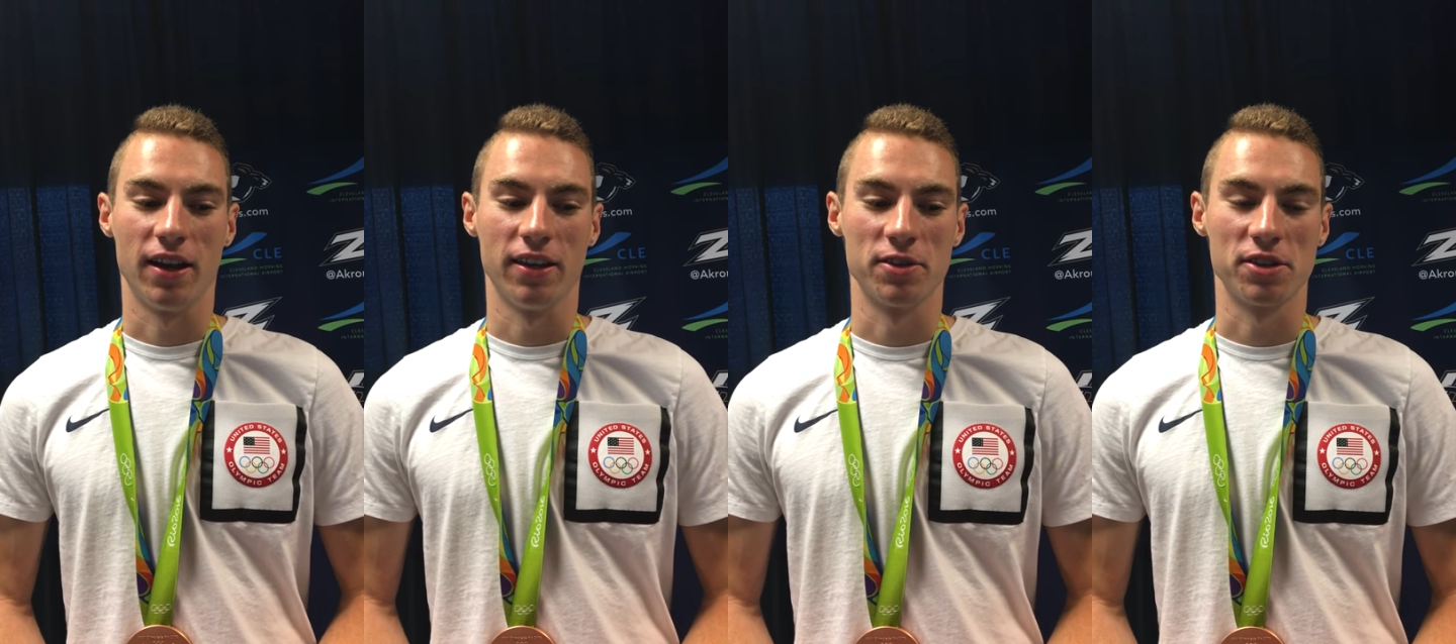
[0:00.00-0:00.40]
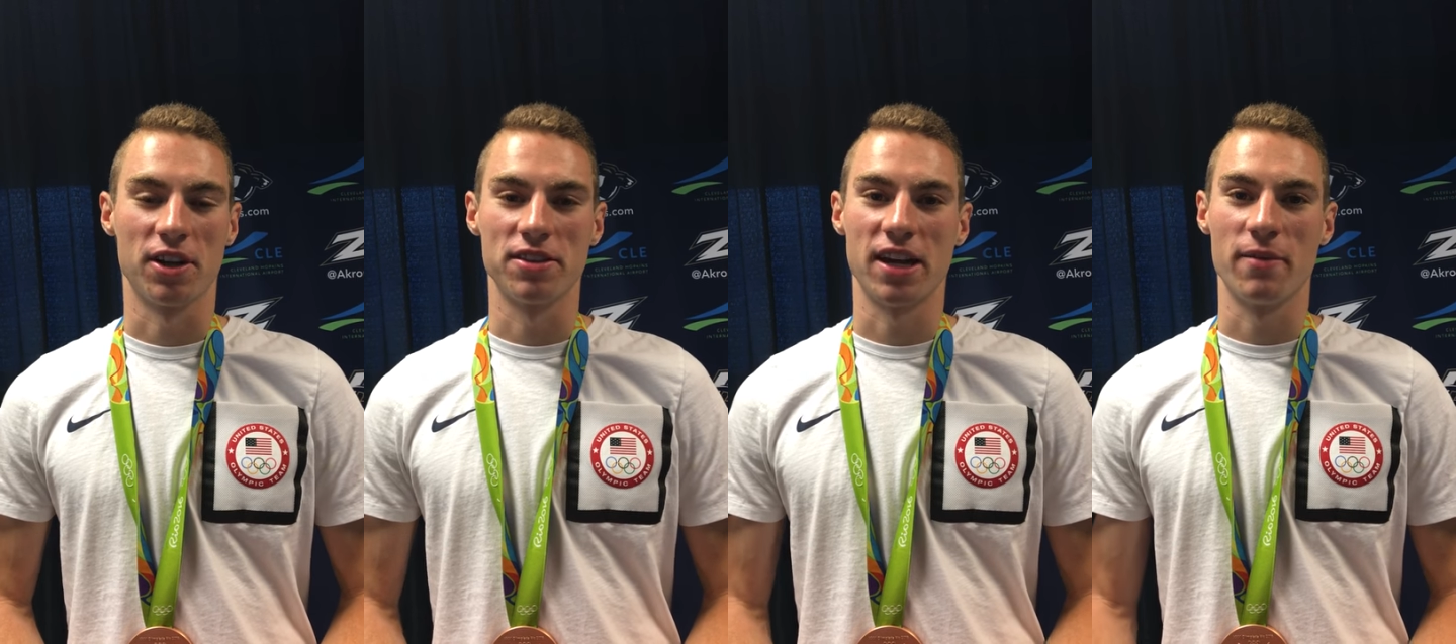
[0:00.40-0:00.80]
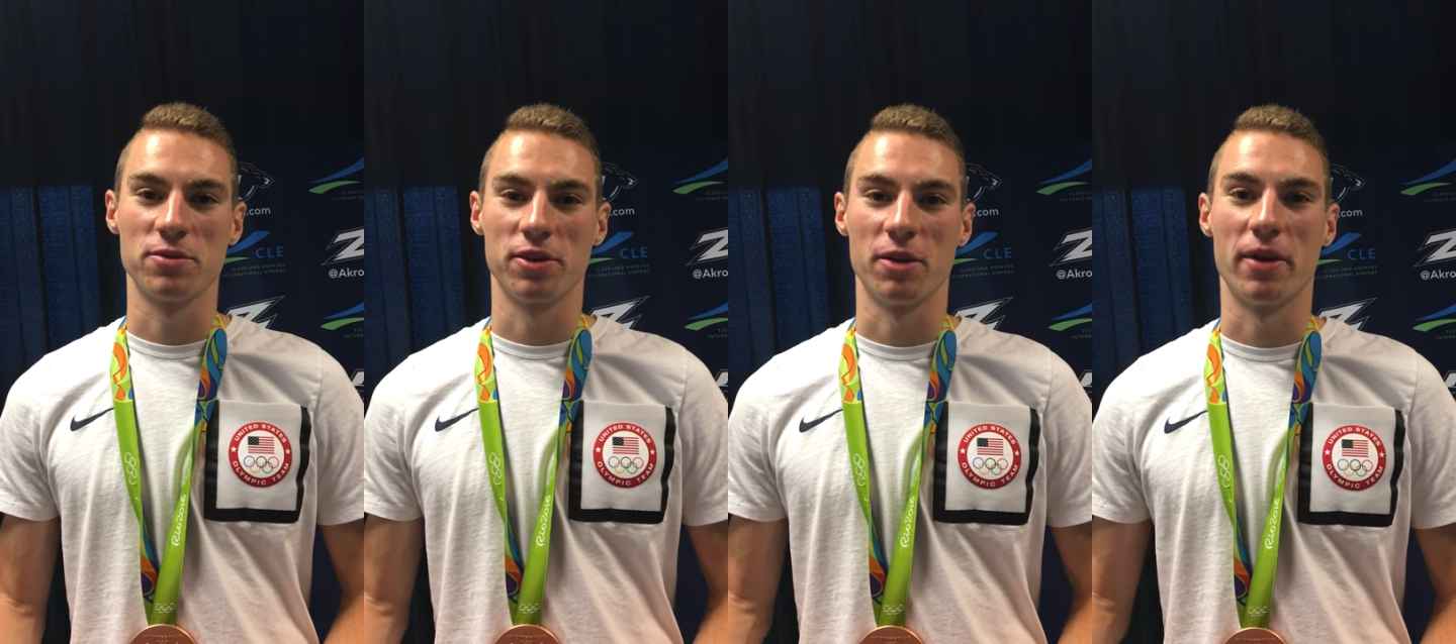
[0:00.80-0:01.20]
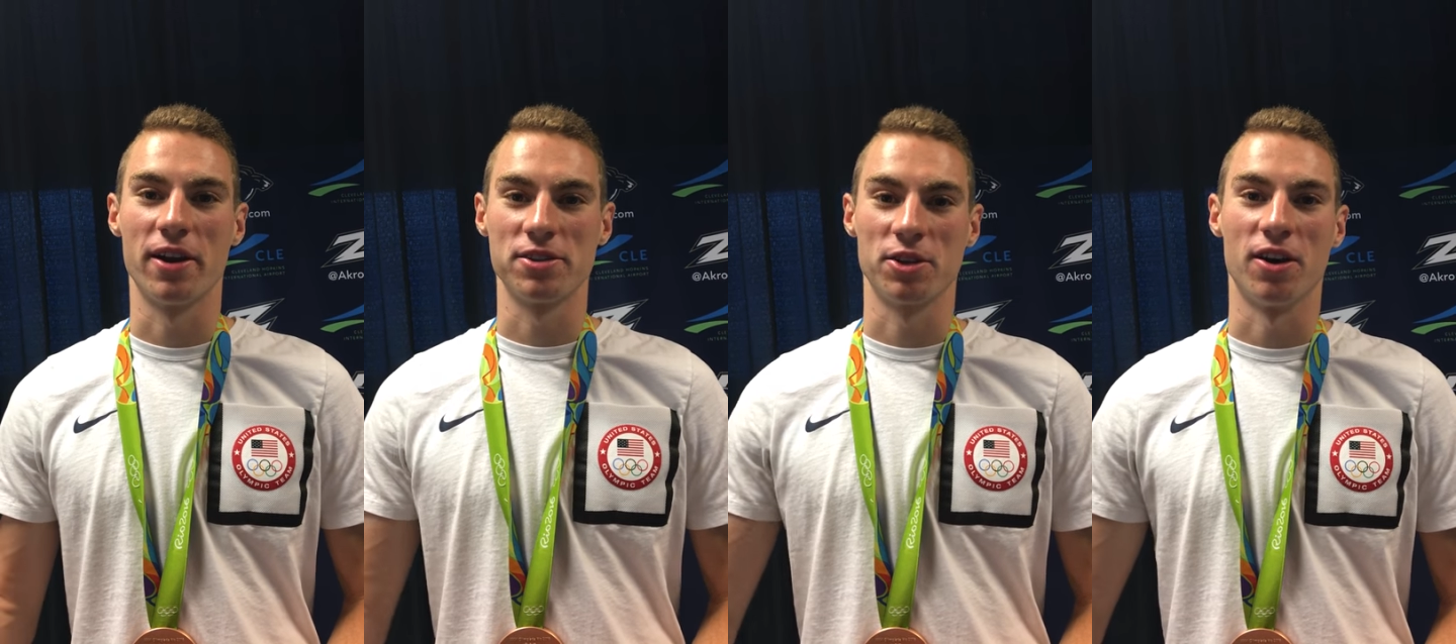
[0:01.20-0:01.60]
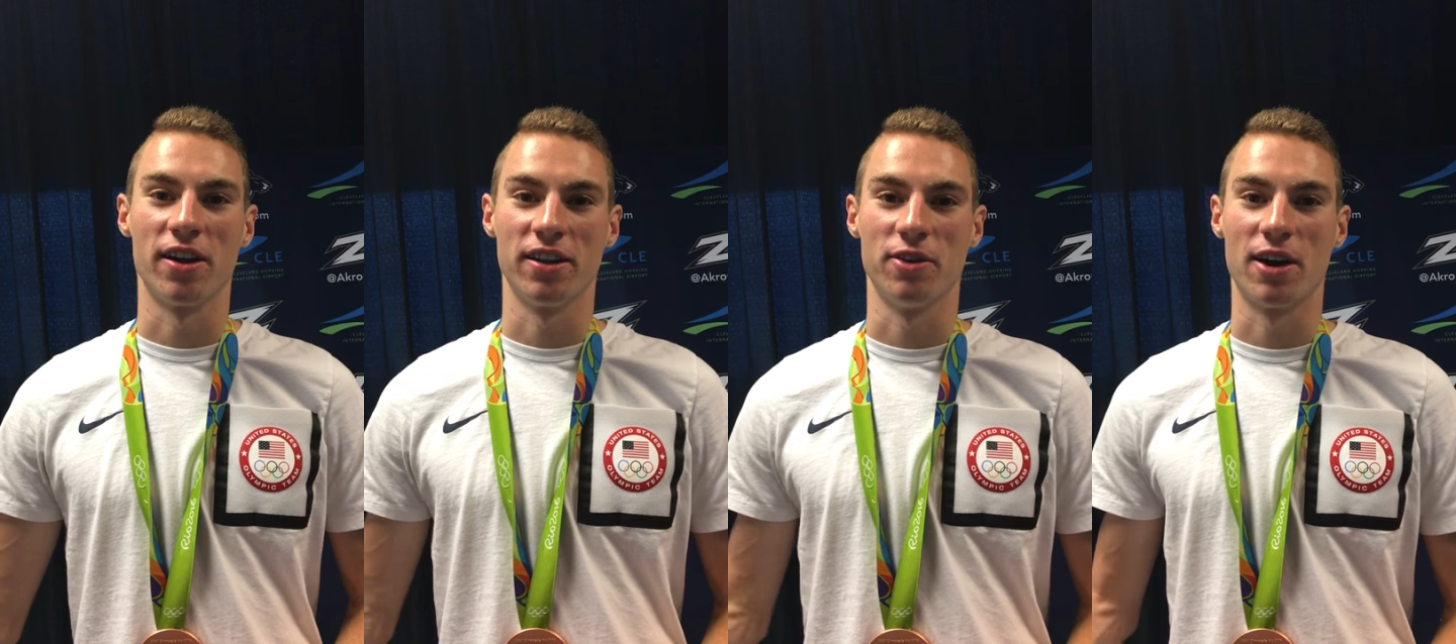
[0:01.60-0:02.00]
there's a lot of times where your parents are
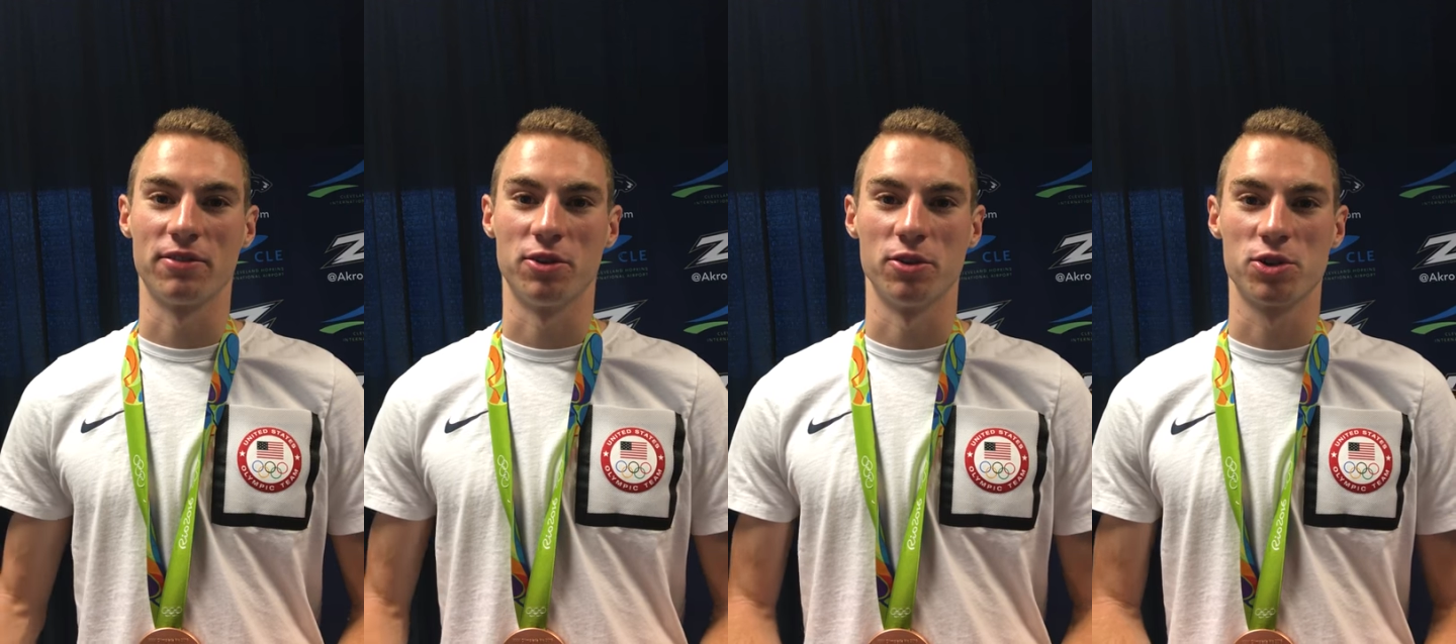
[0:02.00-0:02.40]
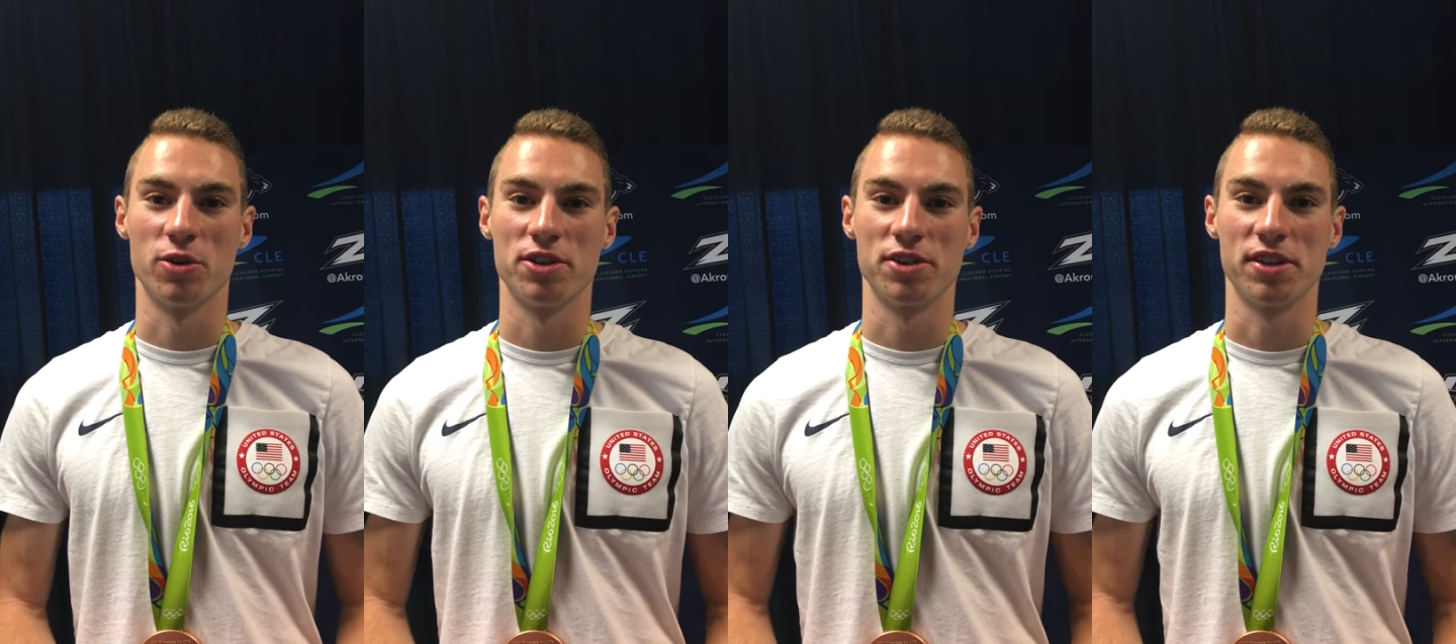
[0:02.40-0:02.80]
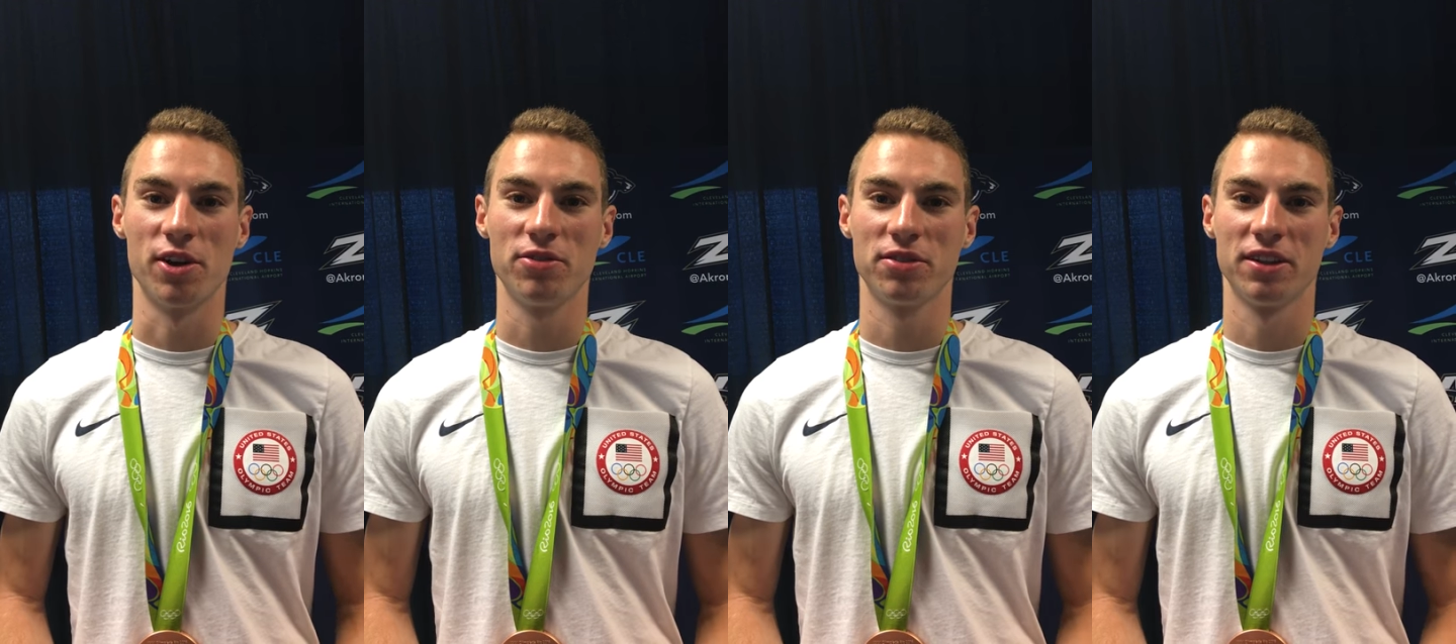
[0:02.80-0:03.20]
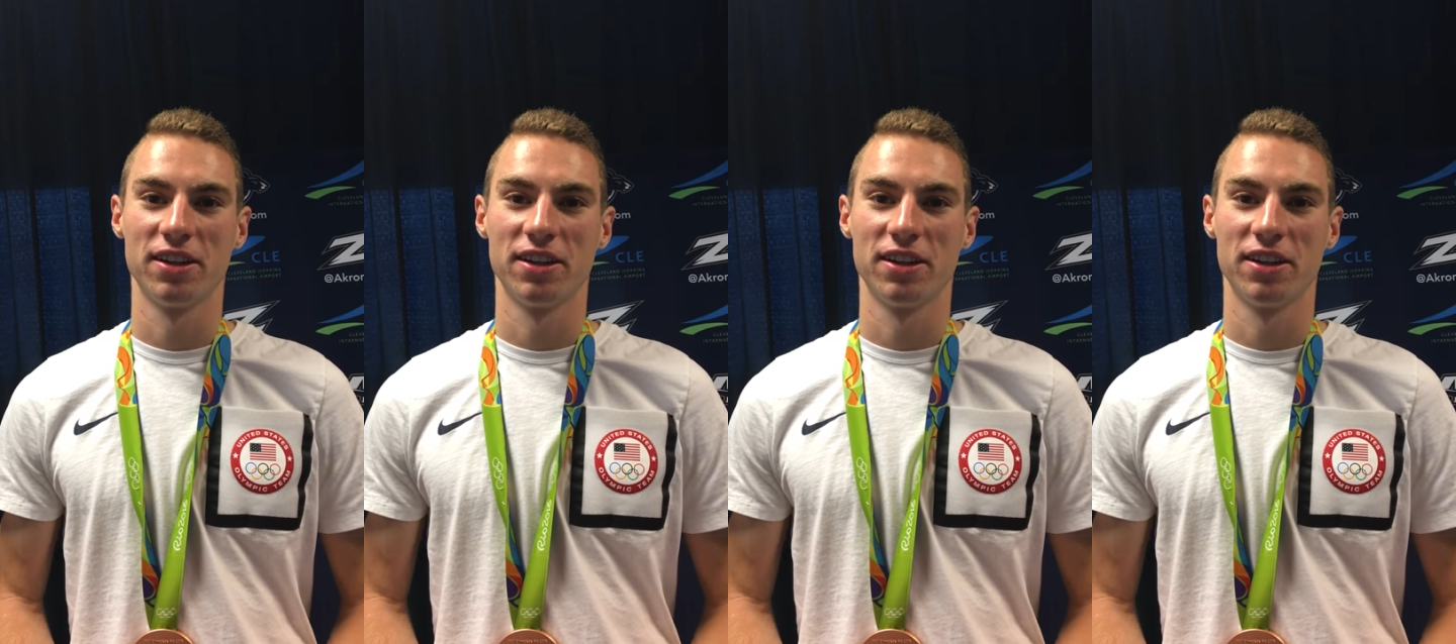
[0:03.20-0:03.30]
gone and you have to do the chores yourself,